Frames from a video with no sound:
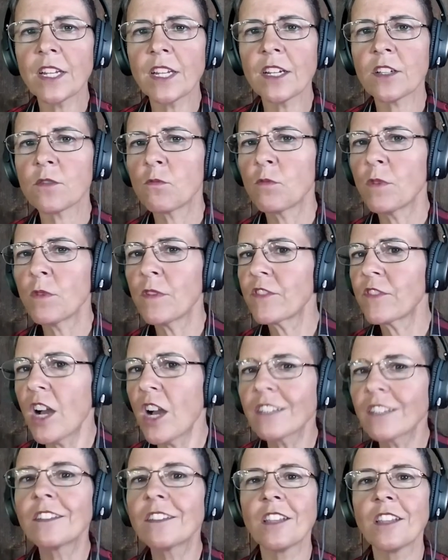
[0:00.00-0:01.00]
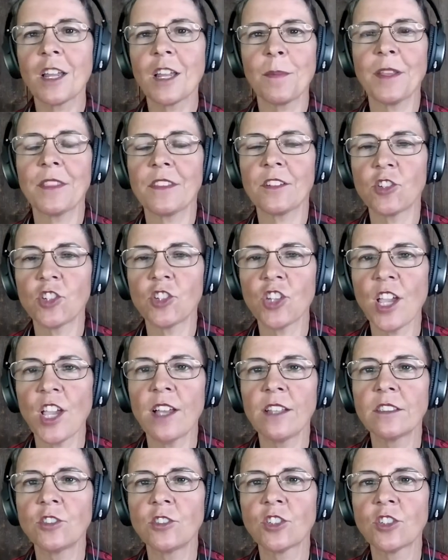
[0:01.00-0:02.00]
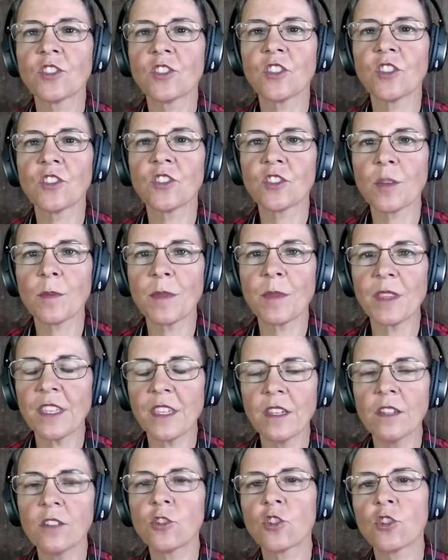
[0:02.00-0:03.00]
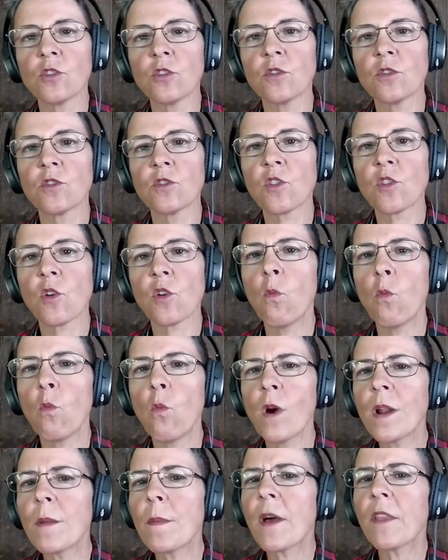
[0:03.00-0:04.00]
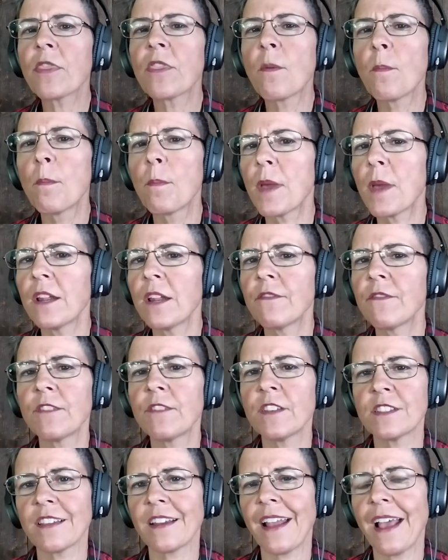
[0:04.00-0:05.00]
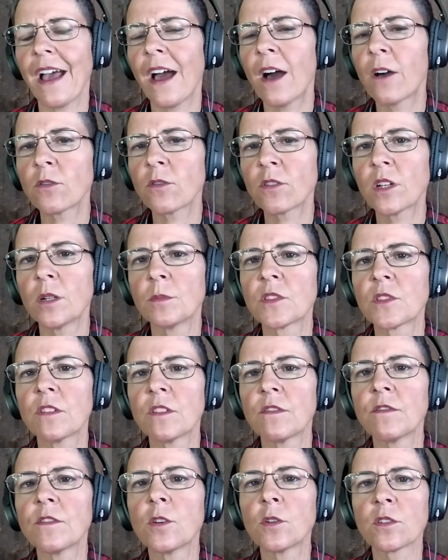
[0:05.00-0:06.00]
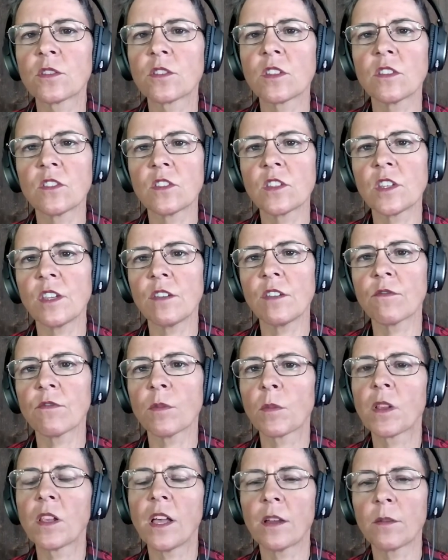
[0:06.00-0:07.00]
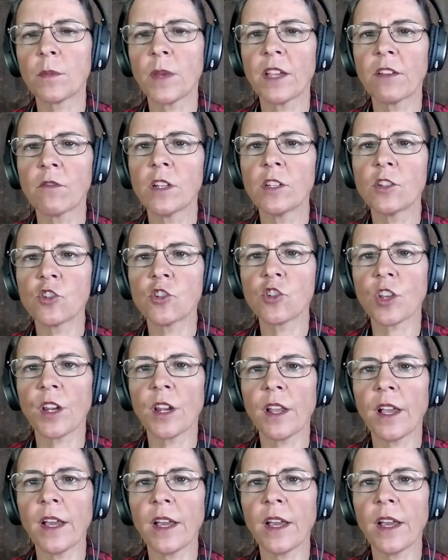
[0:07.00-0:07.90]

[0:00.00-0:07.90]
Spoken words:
We've talked a lot about the challenges and some of the issues. What about the benefits and outcomes that folks can see from cloud migration?